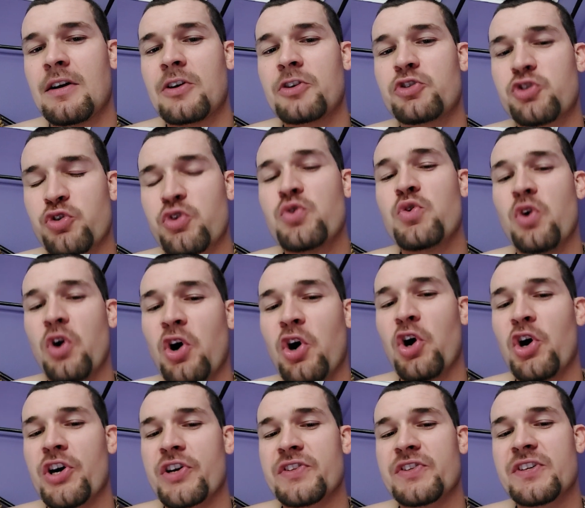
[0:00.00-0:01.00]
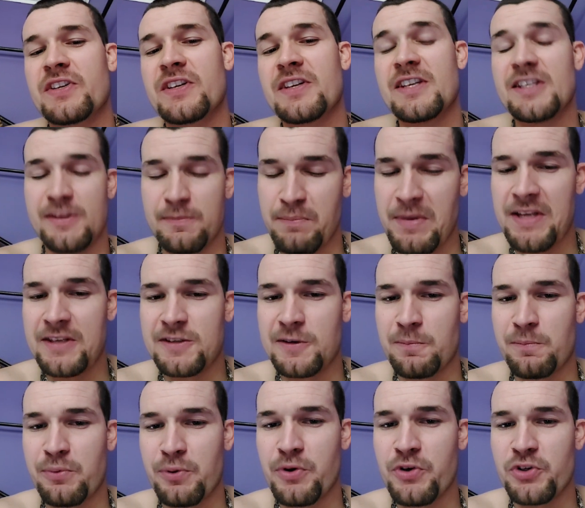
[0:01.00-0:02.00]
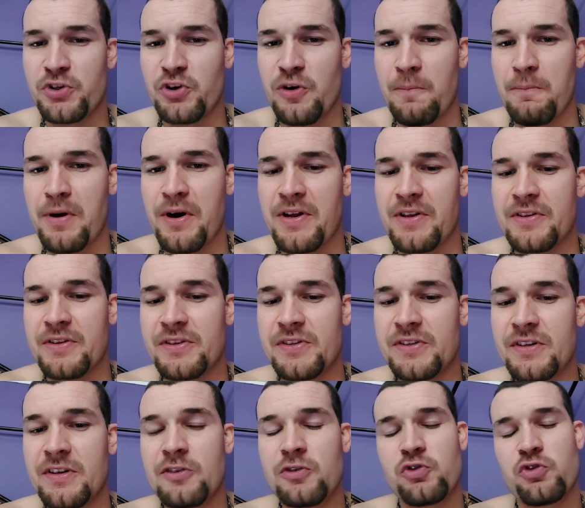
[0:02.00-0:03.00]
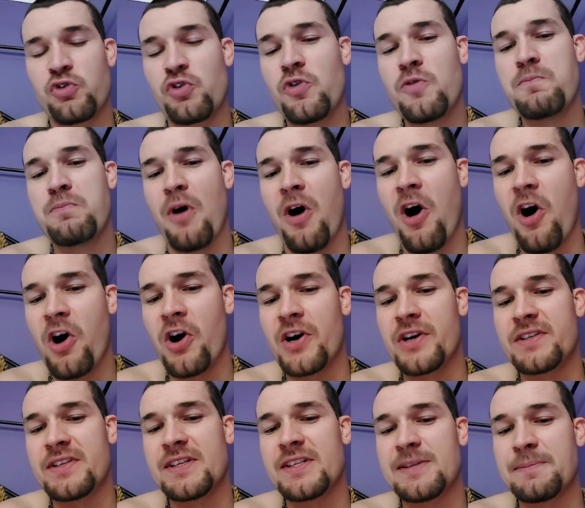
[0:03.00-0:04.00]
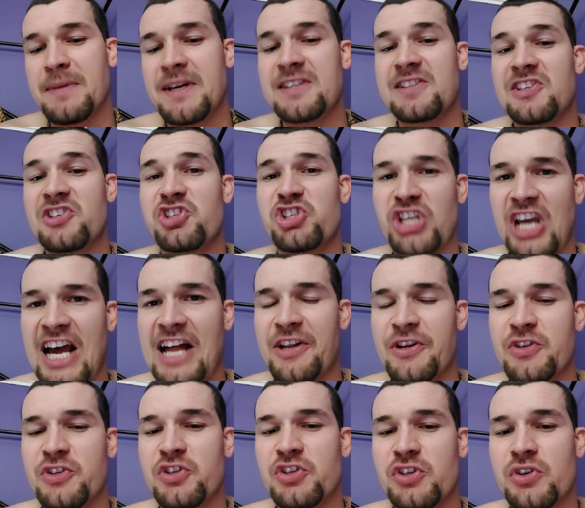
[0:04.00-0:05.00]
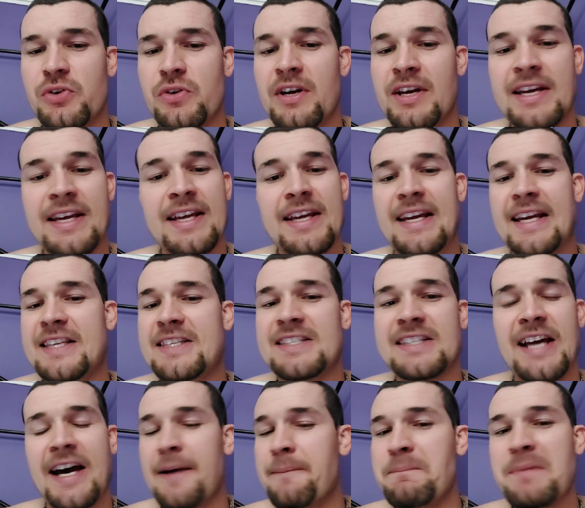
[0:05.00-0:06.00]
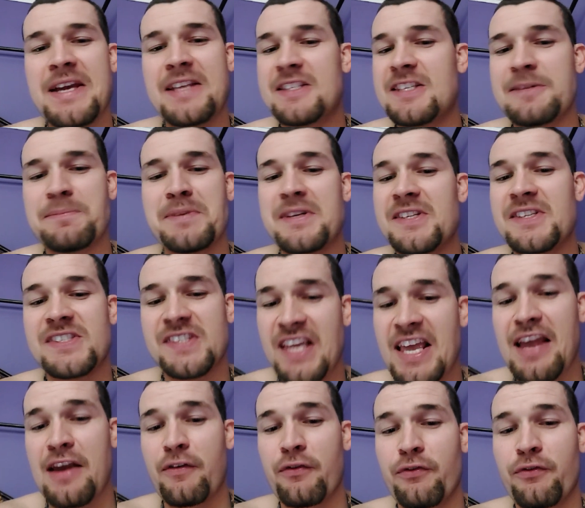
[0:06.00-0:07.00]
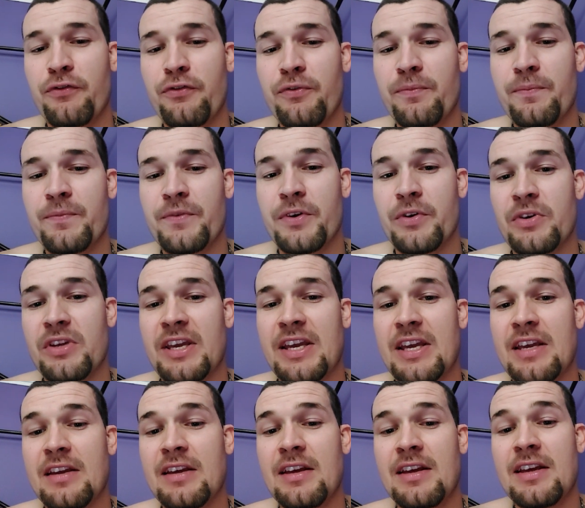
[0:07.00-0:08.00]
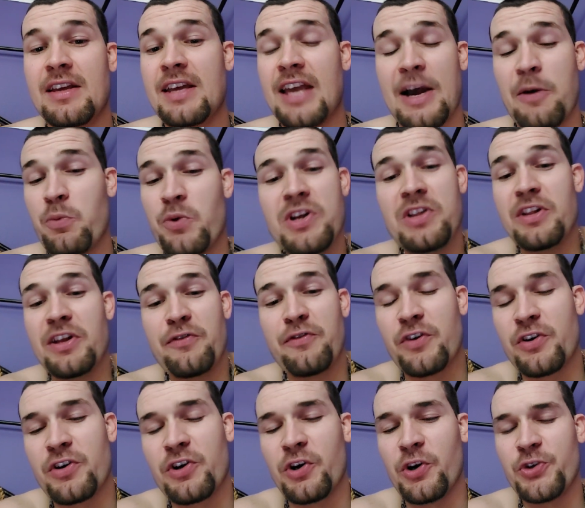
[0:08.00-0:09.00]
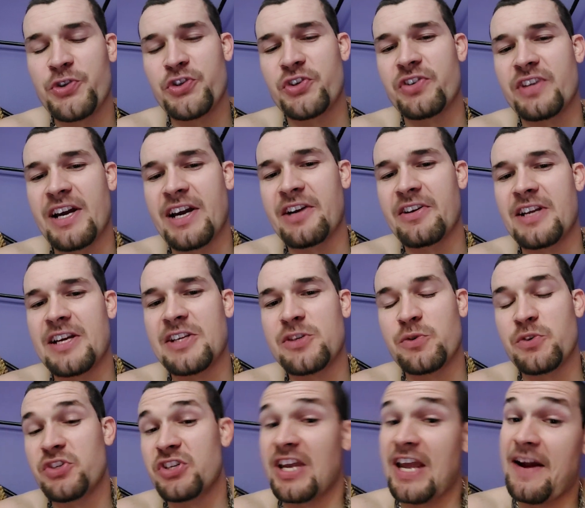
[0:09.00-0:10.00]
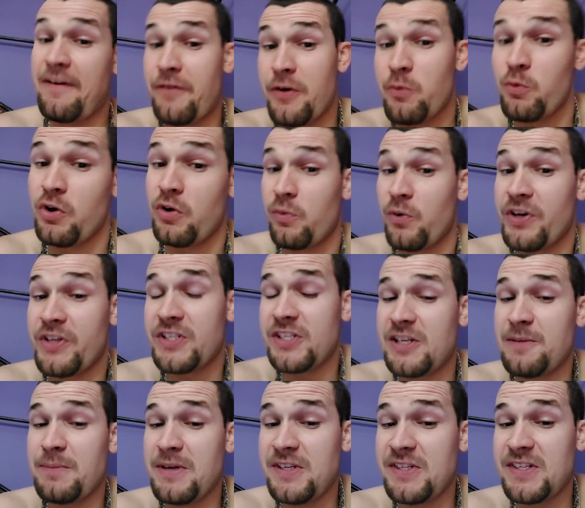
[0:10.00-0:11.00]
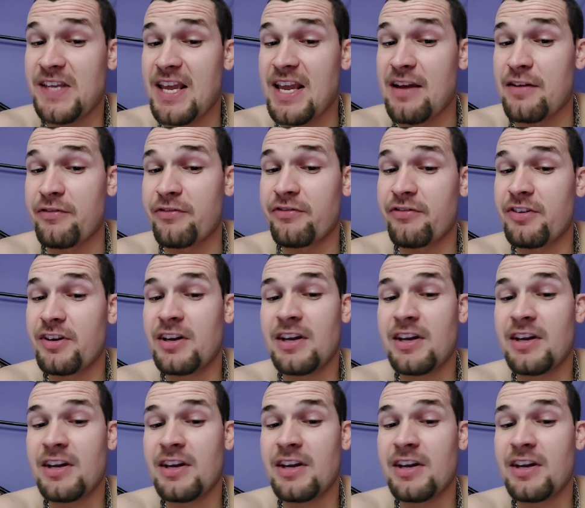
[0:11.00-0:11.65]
True art is meant to push your buttons. True art is meant to challenge you. It's not meant to be safe. Okay? And we live in a culture nowadays which everyone wants to be safe.